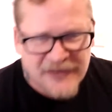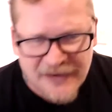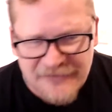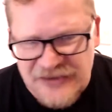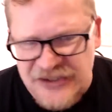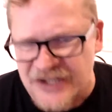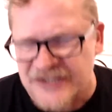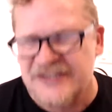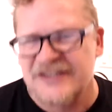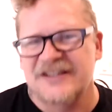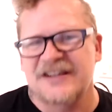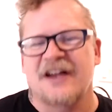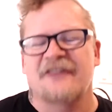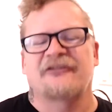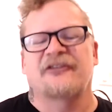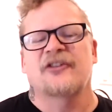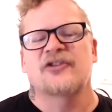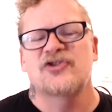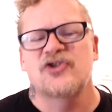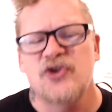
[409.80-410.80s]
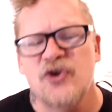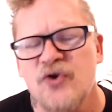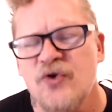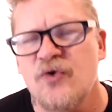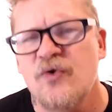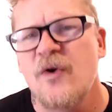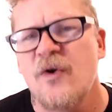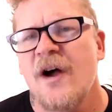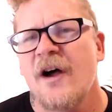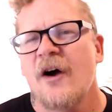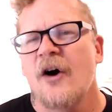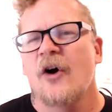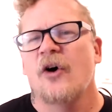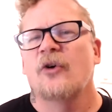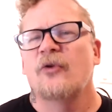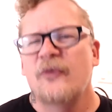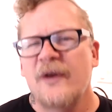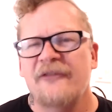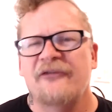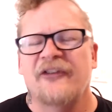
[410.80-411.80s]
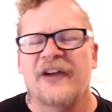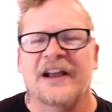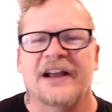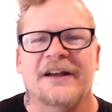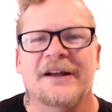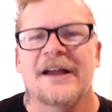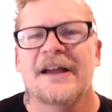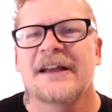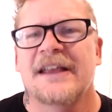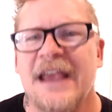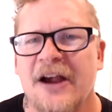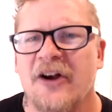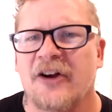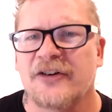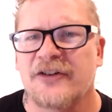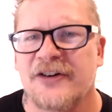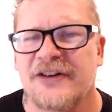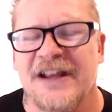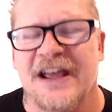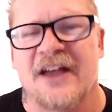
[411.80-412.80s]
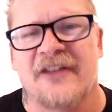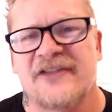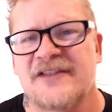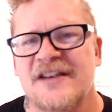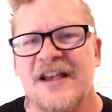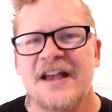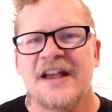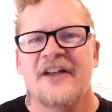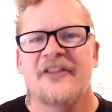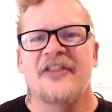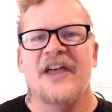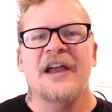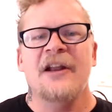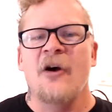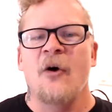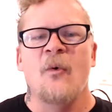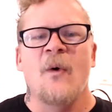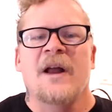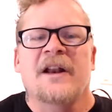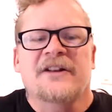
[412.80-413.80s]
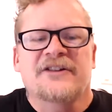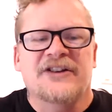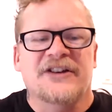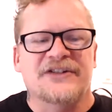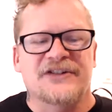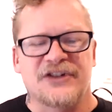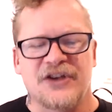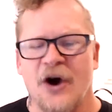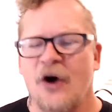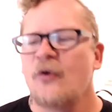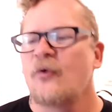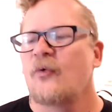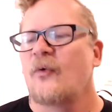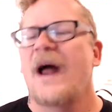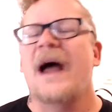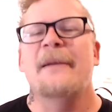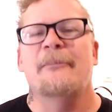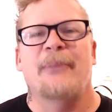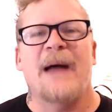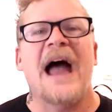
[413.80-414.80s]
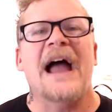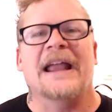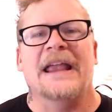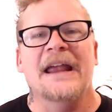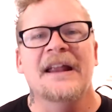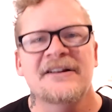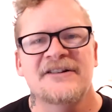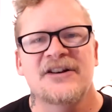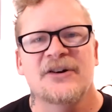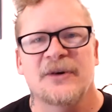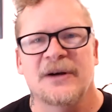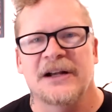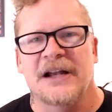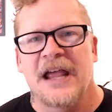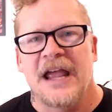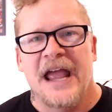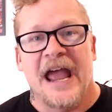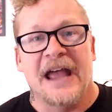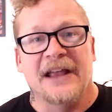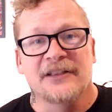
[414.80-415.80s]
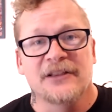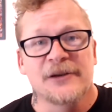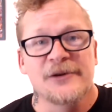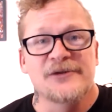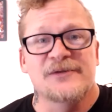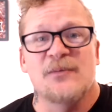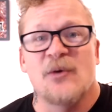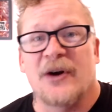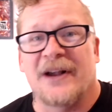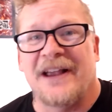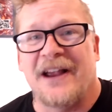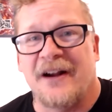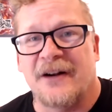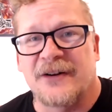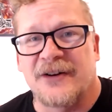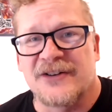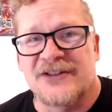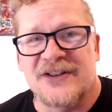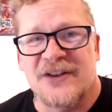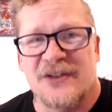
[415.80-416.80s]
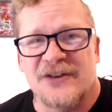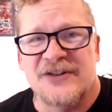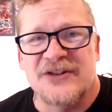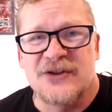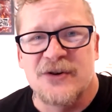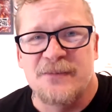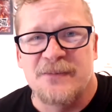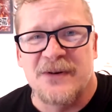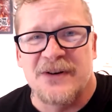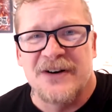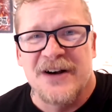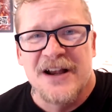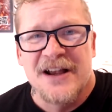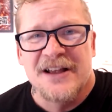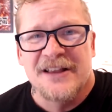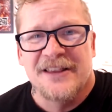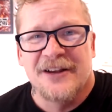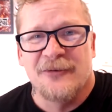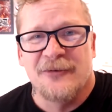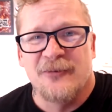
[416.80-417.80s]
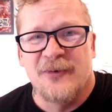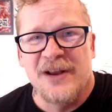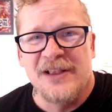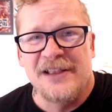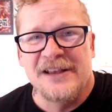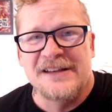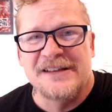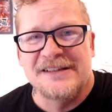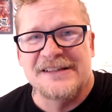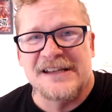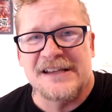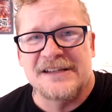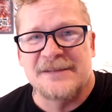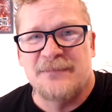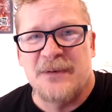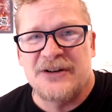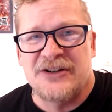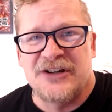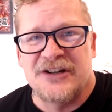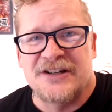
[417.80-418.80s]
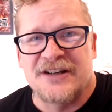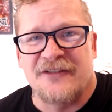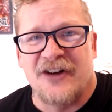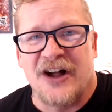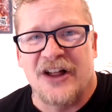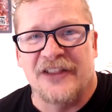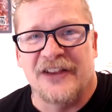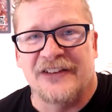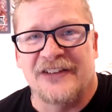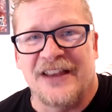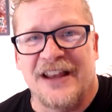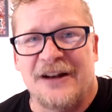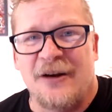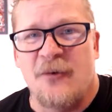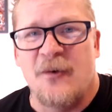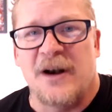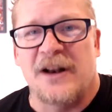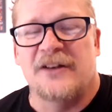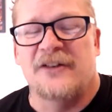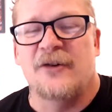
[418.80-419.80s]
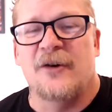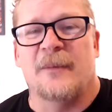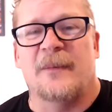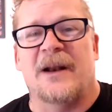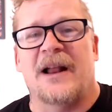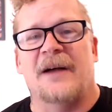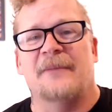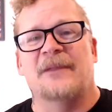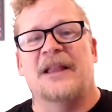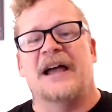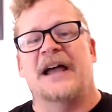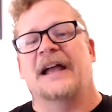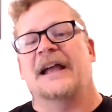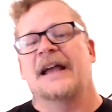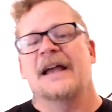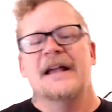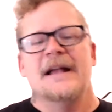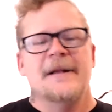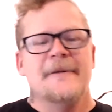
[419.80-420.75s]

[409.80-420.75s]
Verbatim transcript: have just suffered two horrific character deaths. They don't want to just go right back into it and lose more characters. So they're super, they're really suspicious of all this. They don't want to do it. But I'm like,